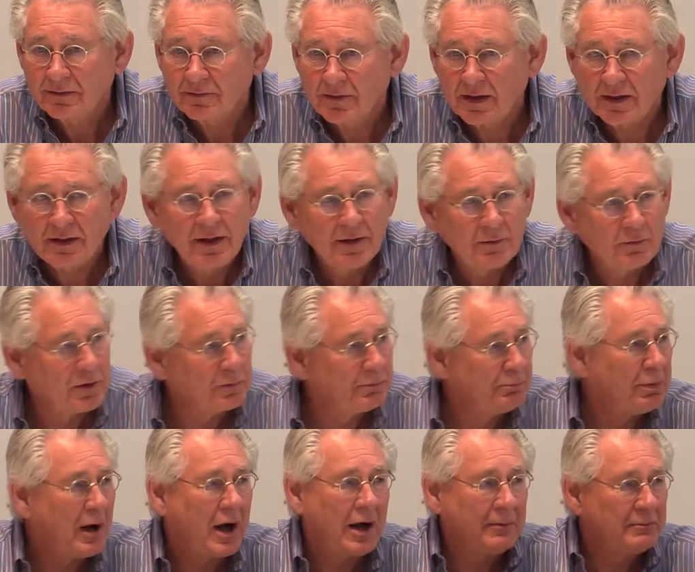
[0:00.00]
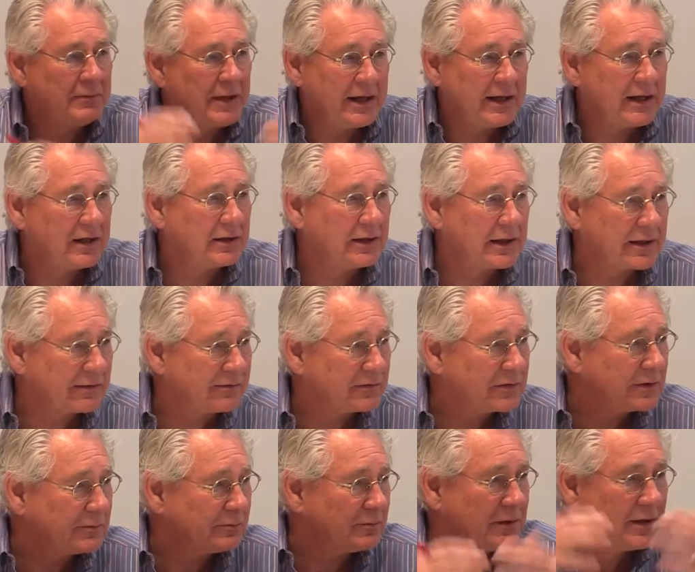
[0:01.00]
Right? We'll bomb the hell out of
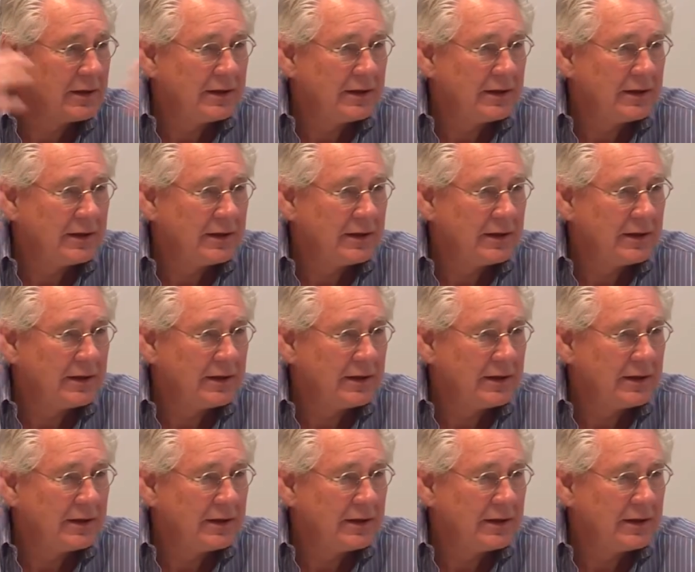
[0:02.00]
them,